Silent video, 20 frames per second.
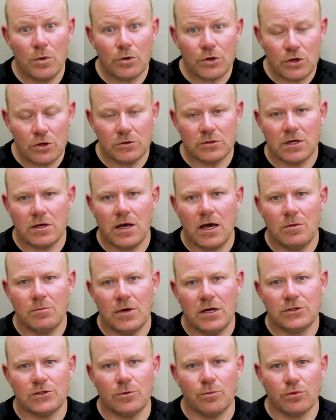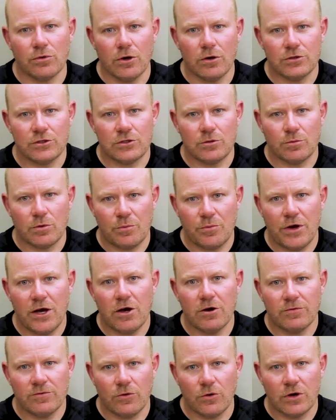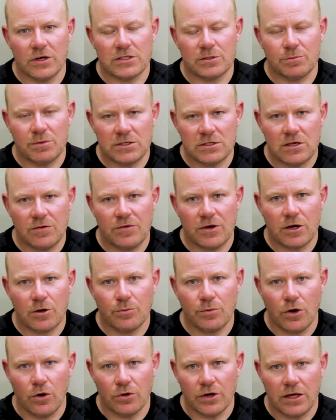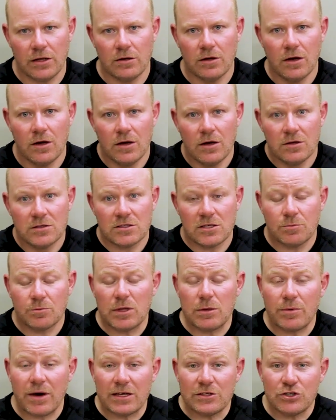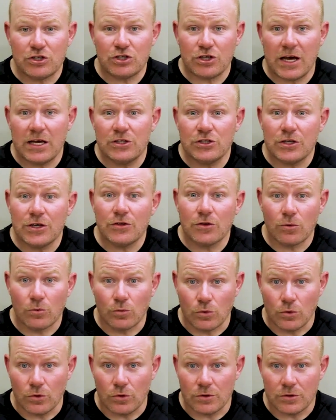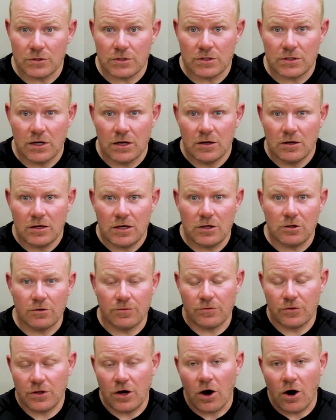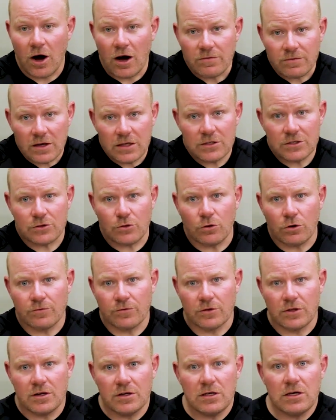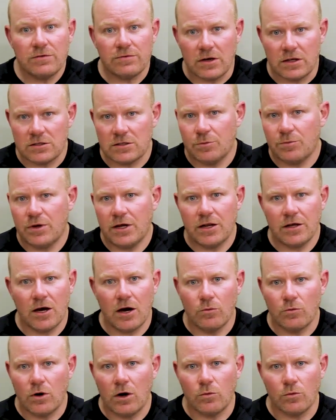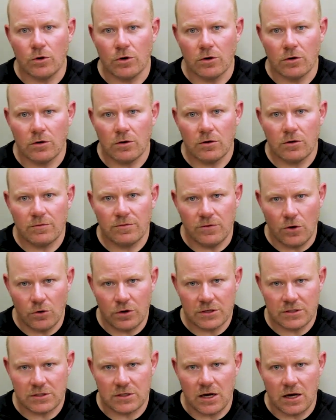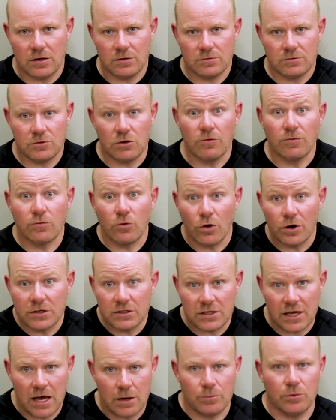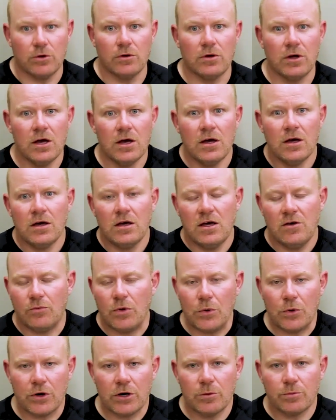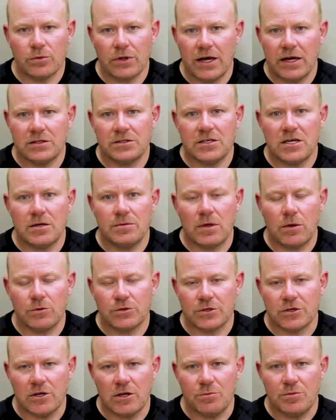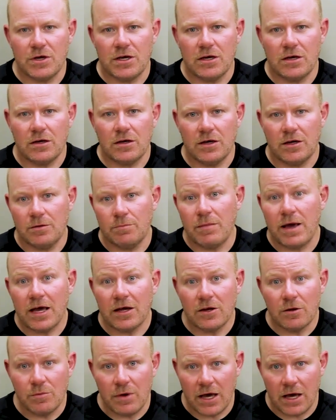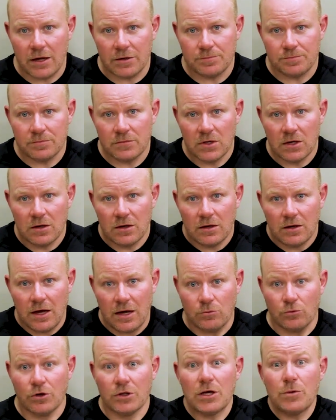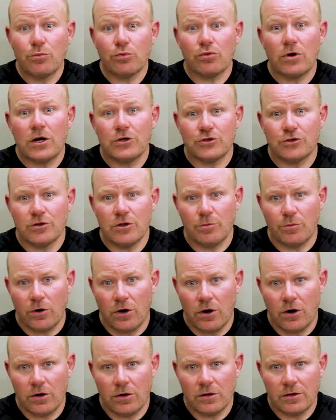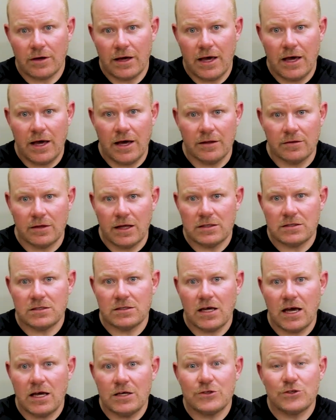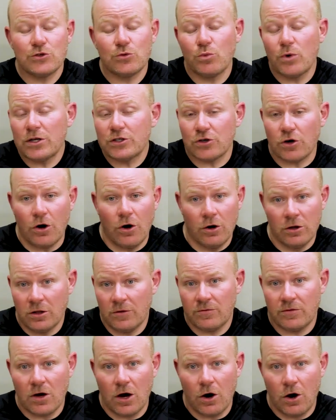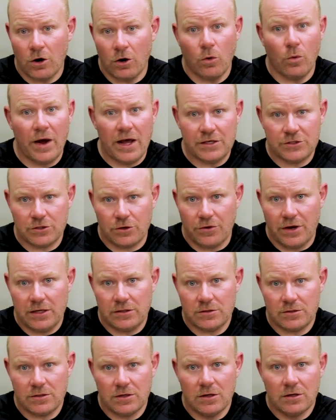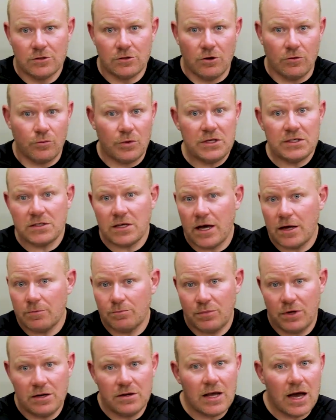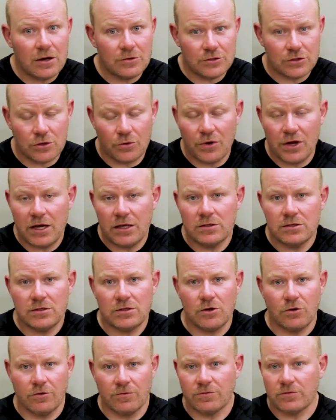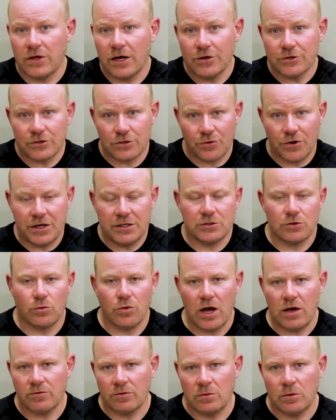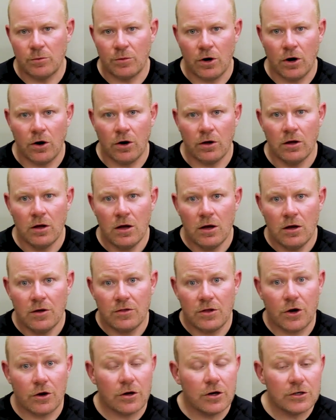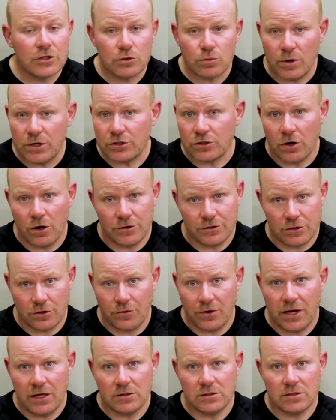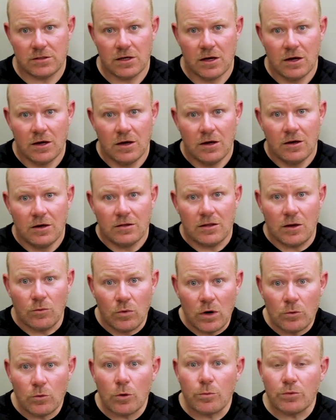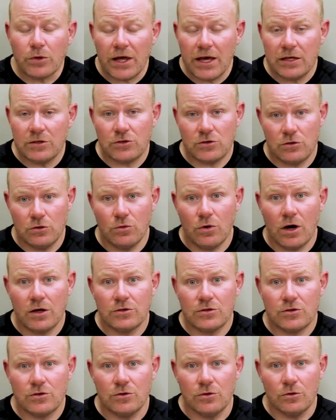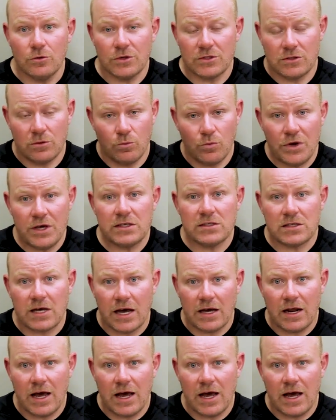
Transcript: would use a game-based approach to prepare for a specific opponent simply by changing the rules either for the offense or for the defense, depending on what we're focused on. So for example, if we were going to play a team that was going to be in man-to-man and really pressure the ball and, let's say, switch all of our away screens. So if we set pin down screens or flare screens away from the ball, they're going to switch all screens. Then when we're playing 2-on-2 with some weak side